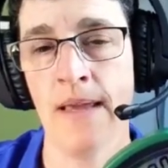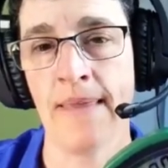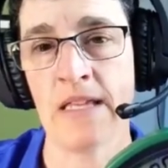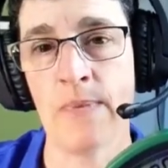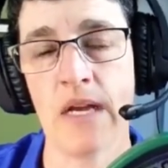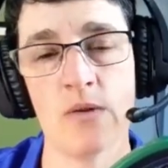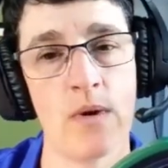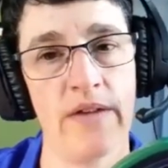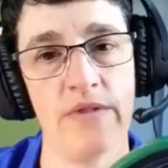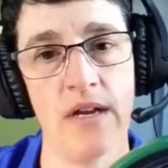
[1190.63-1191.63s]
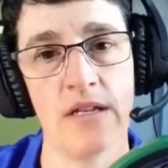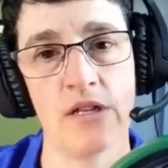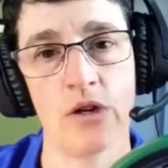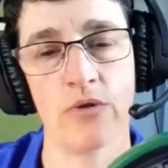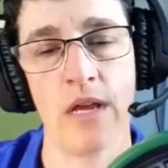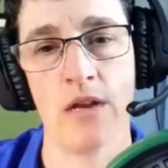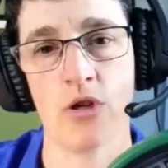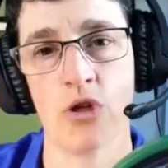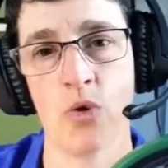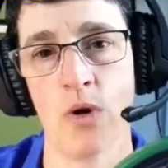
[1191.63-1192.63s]
That's because what I've done is to create a
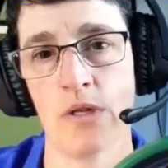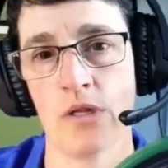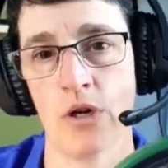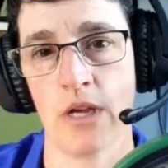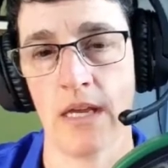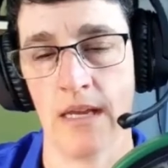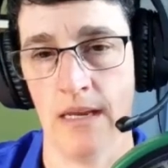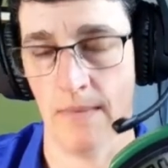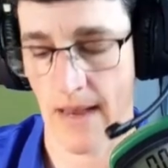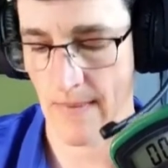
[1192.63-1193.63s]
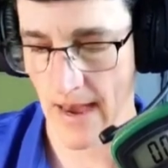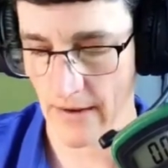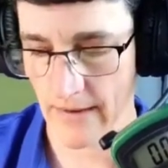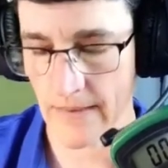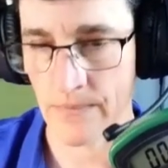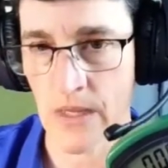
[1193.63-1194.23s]
short circuit in my battery.